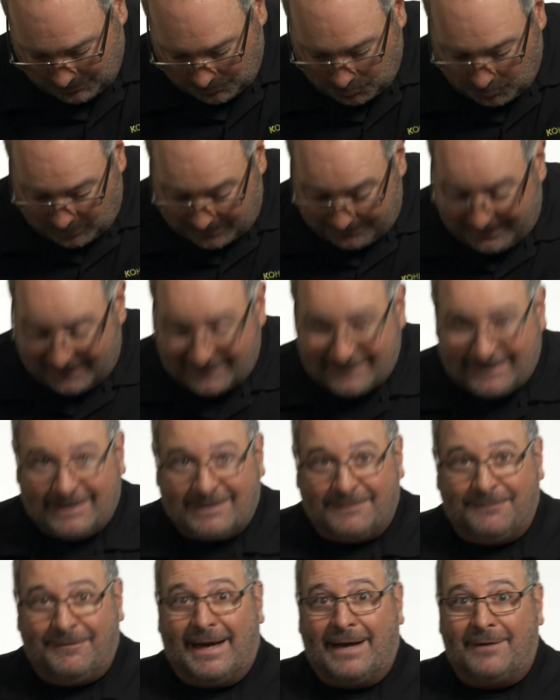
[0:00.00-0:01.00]
What makes
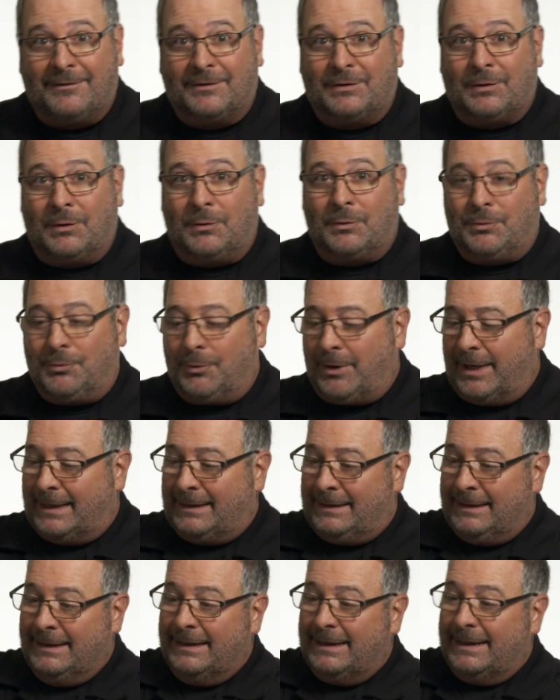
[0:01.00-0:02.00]
this valve so
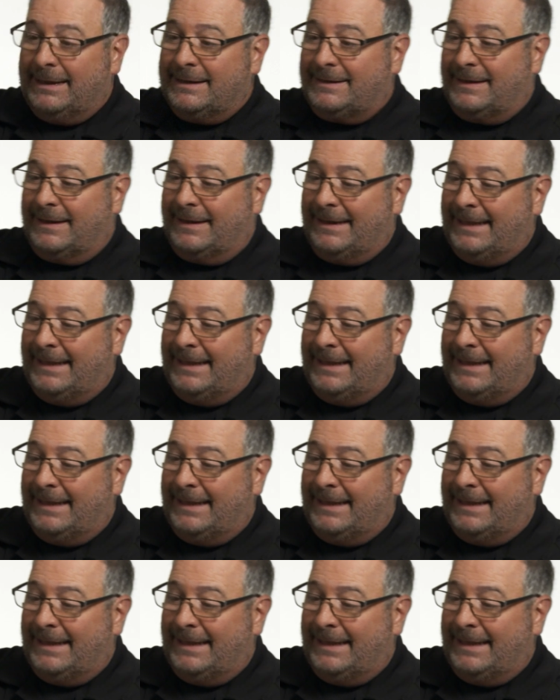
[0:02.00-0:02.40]
great is the